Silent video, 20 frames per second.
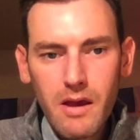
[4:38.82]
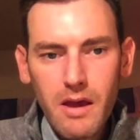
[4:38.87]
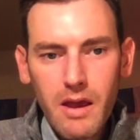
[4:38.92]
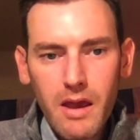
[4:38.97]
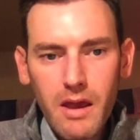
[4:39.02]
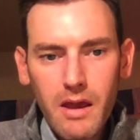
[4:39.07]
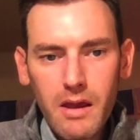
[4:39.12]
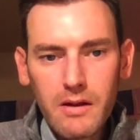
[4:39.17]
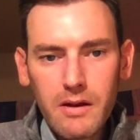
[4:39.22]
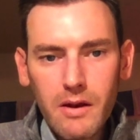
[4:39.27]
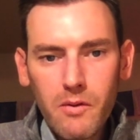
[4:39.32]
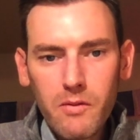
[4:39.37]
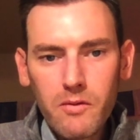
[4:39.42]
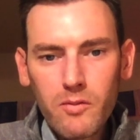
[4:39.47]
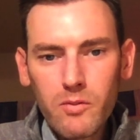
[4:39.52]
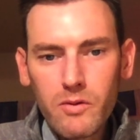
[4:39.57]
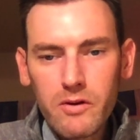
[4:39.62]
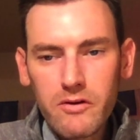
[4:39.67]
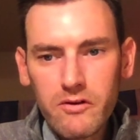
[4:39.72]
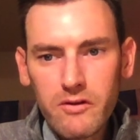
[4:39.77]
And I was
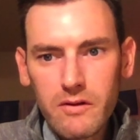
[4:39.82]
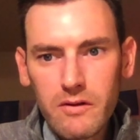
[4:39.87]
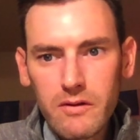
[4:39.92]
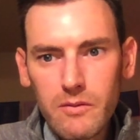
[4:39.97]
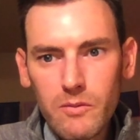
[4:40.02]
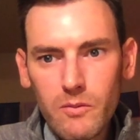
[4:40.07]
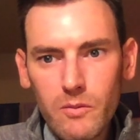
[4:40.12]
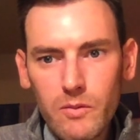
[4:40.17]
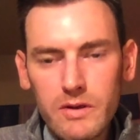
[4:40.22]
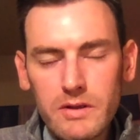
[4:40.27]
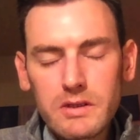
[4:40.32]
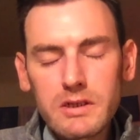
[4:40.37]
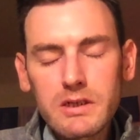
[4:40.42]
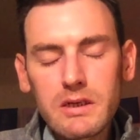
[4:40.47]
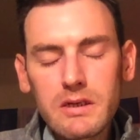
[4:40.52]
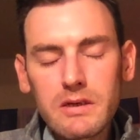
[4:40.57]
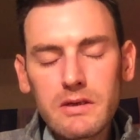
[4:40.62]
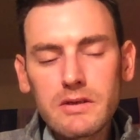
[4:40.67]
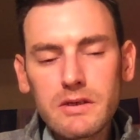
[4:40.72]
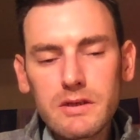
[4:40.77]

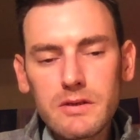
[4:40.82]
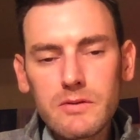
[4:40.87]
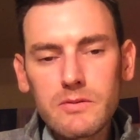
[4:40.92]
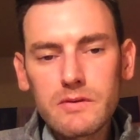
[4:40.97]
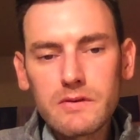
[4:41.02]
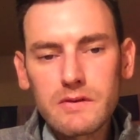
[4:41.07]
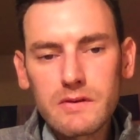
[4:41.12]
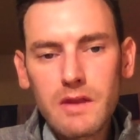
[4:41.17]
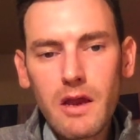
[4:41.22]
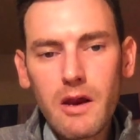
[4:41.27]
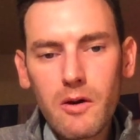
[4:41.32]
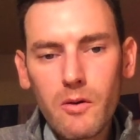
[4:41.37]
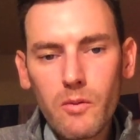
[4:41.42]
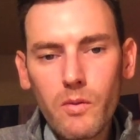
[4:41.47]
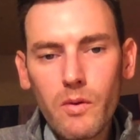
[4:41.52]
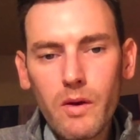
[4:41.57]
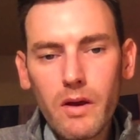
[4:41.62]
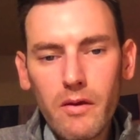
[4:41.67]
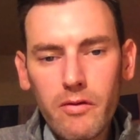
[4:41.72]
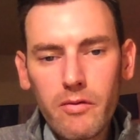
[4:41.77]
wishing she was there
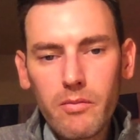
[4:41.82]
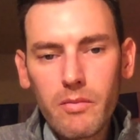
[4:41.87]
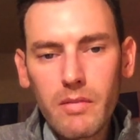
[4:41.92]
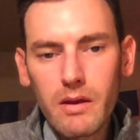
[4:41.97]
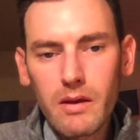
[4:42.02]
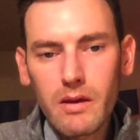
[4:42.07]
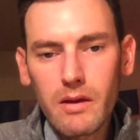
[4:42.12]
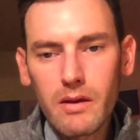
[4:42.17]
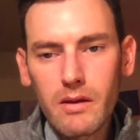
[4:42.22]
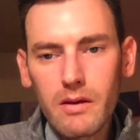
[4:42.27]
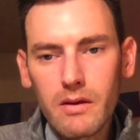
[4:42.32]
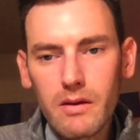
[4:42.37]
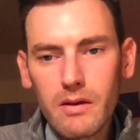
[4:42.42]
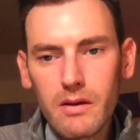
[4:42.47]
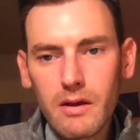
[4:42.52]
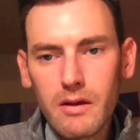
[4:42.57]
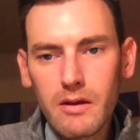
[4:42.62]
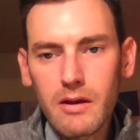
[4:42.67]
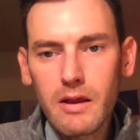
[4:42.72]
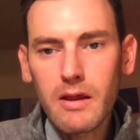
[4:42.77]
with me
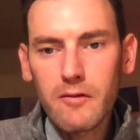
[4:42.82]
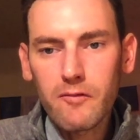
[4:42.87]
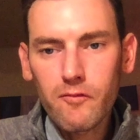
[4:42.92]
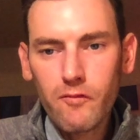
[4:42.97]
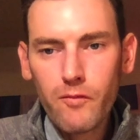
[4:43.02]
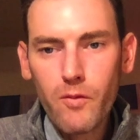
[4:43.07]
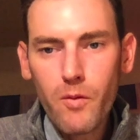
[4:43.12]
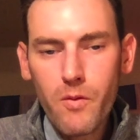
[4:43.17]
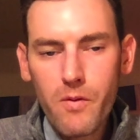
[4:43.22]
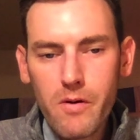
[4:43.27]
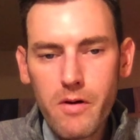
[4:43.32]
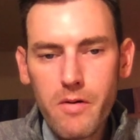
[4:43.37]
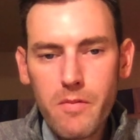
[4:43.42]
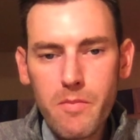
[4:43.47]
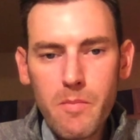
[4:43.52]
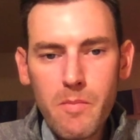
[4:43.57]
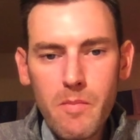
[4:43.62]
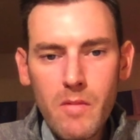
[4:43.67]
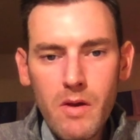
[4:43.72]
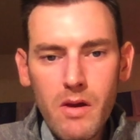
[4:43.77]
in
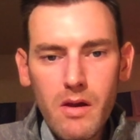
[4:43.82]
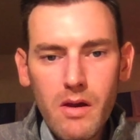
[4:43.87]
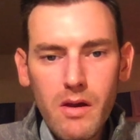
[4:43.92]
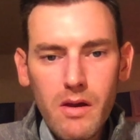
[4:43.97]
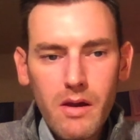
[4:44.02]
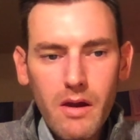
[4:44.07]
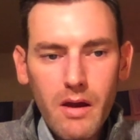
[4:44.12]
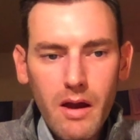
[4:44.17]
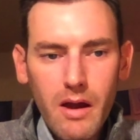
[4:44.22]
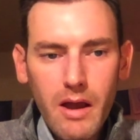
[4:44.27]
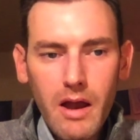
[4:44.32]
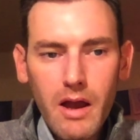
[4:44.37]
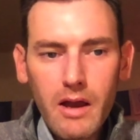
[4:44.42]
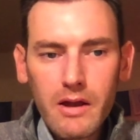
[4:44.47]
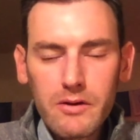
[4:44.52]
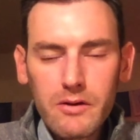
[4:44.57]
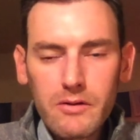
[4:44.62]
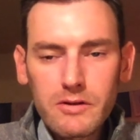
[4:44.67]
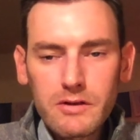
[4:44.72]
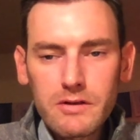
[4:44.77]
form. I
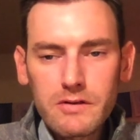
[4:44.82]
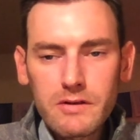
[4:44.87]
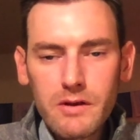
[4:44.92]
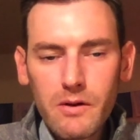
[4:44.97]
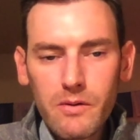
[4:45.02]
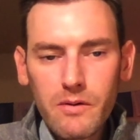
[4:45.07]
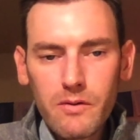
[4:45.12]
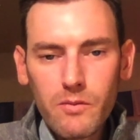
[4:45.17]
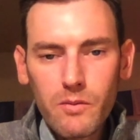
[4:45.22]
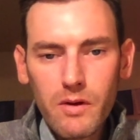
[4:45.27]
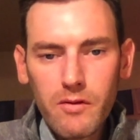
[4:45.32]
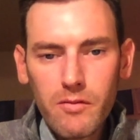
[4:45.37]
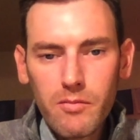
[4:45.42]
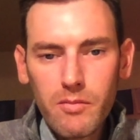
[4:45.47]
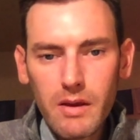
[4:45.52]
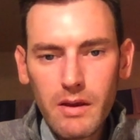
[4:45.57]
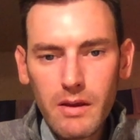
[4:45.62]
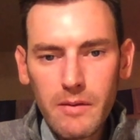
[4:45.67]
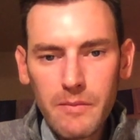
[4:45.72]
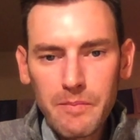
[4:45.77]
know she's always with
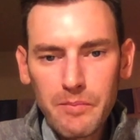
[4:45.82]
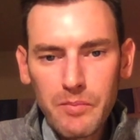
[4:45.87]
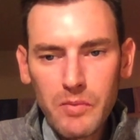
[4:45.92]
me.